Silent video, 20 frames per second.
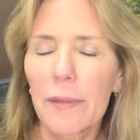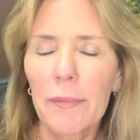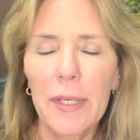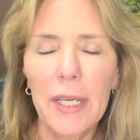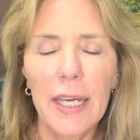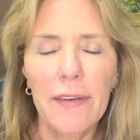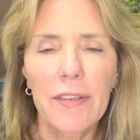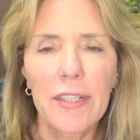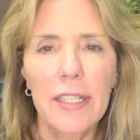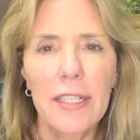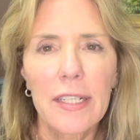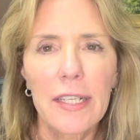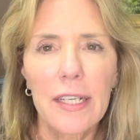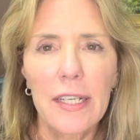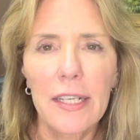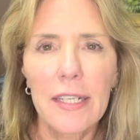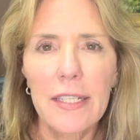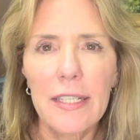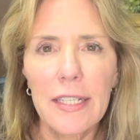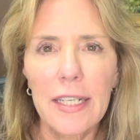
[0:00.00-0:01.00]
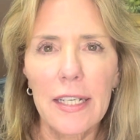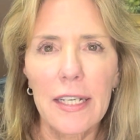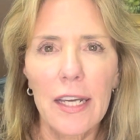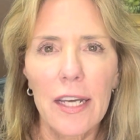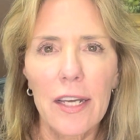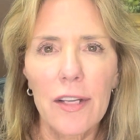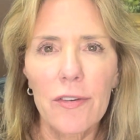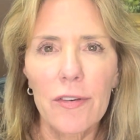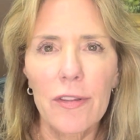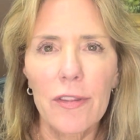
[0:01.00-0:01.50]
We haven't seen
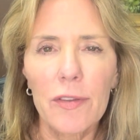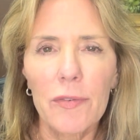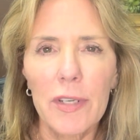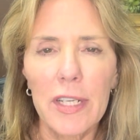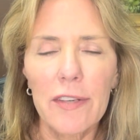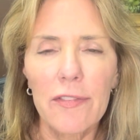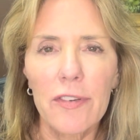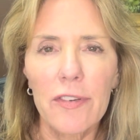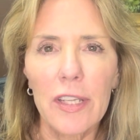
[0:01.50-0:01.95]
103